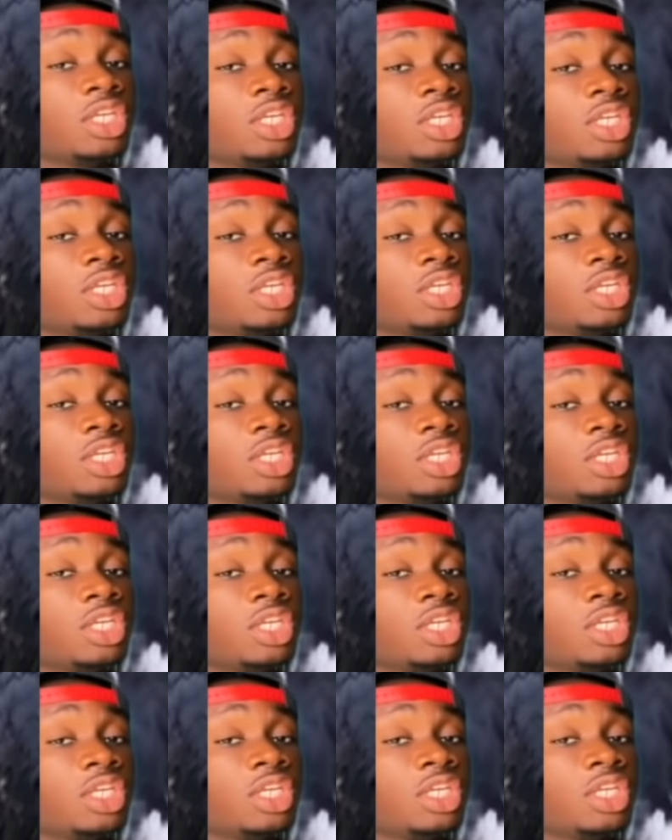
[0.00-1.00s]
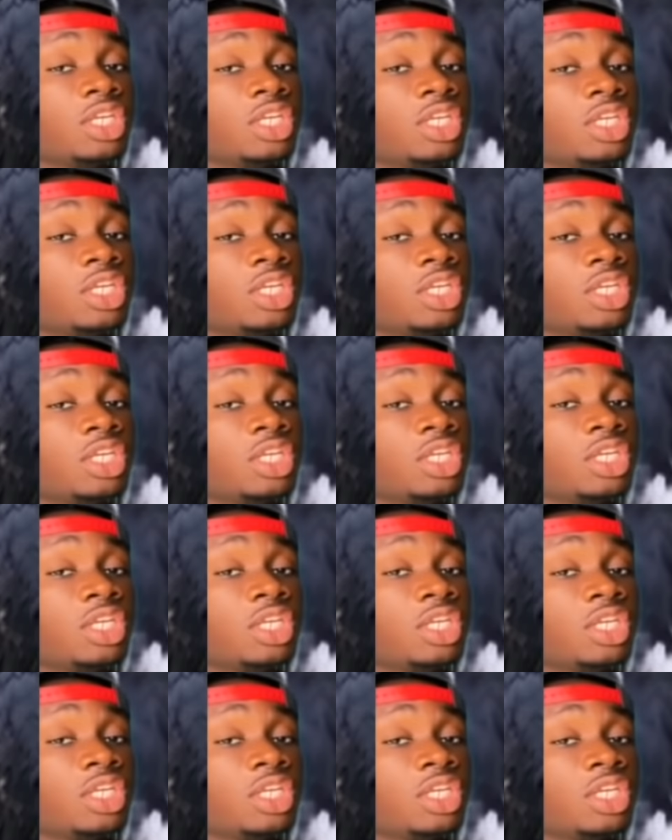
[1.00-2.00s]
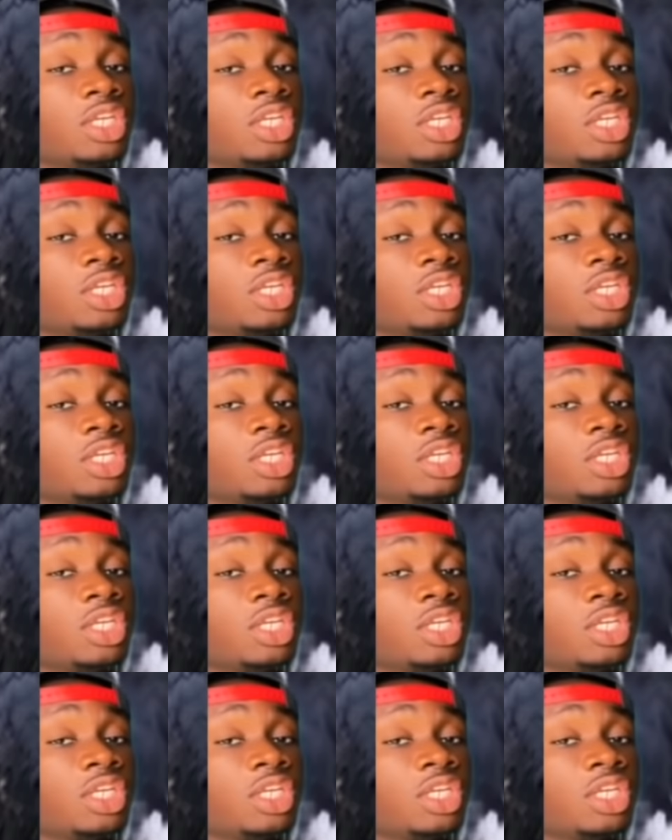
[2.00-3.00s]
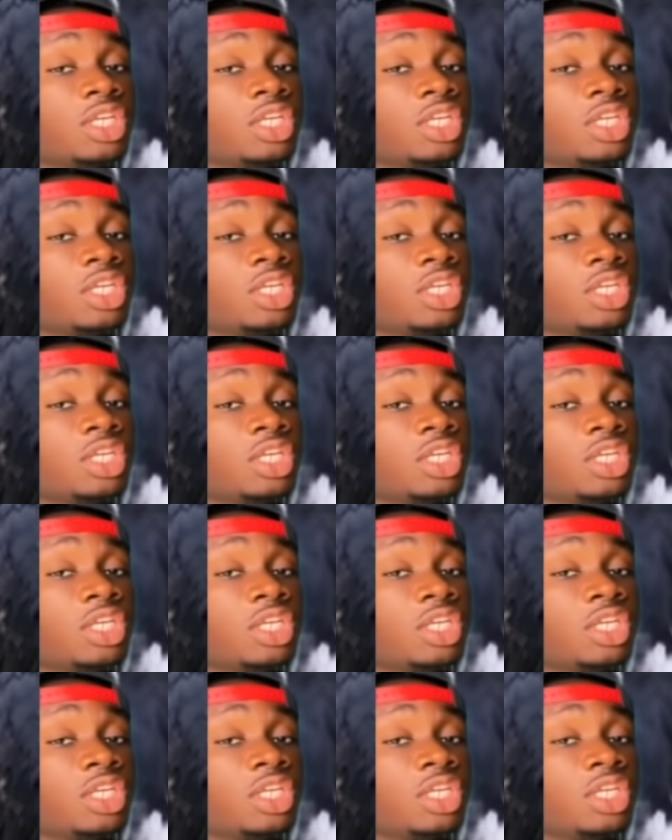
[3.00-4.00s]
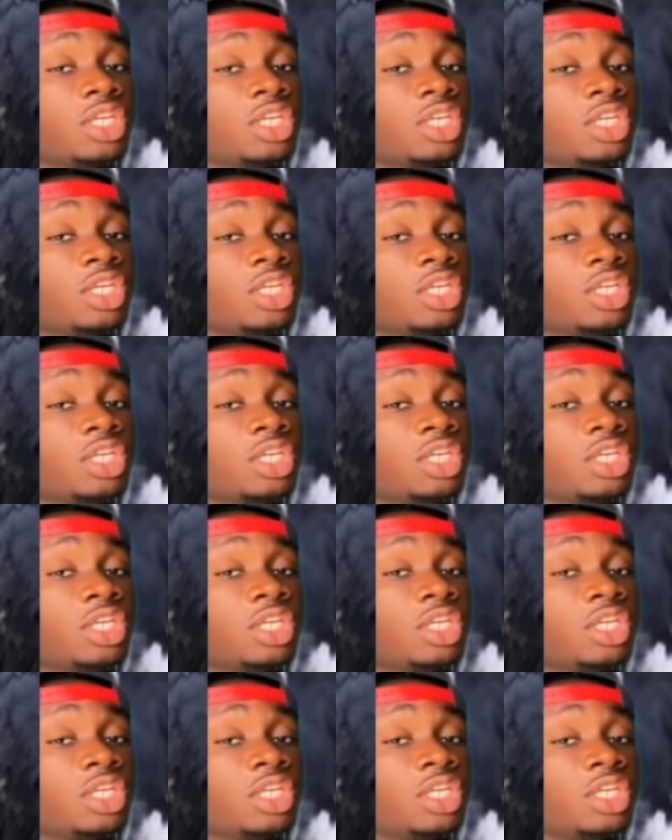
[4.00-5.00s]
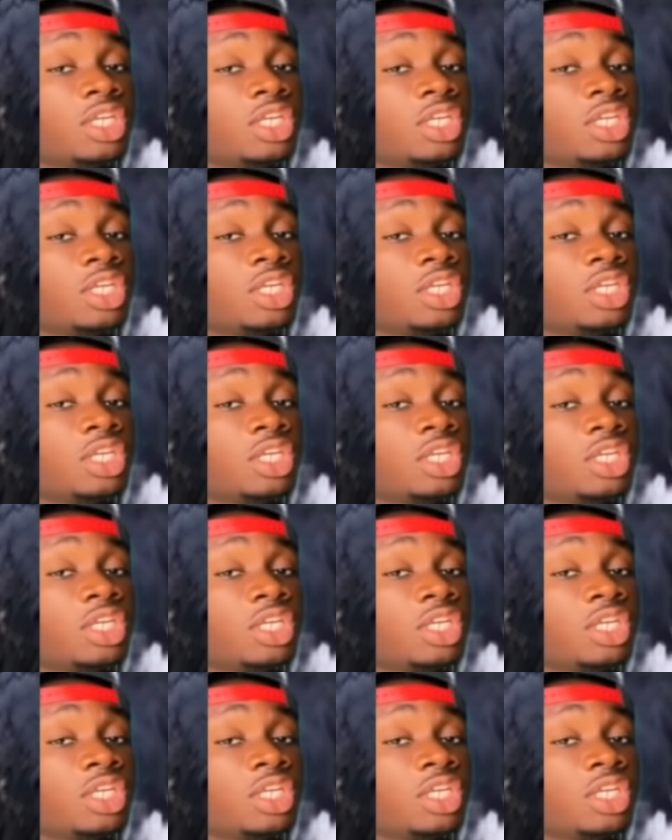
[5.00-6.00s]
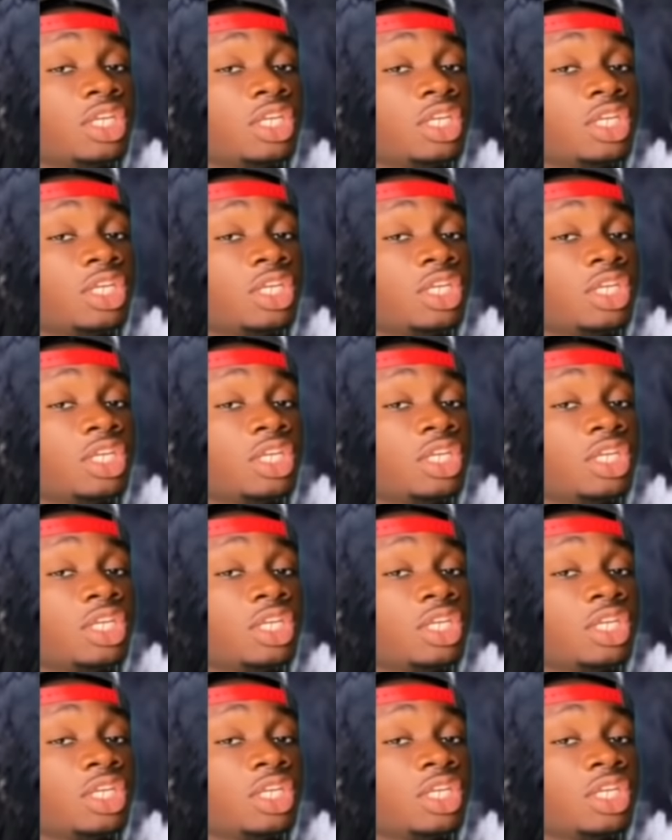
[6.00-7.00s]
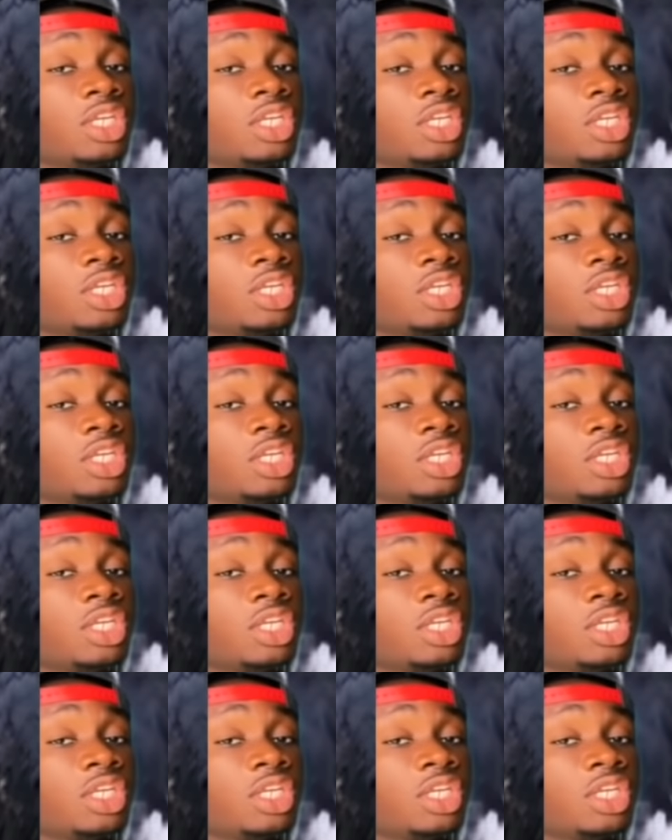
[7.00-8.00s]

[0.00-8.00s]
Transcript: (not speaking)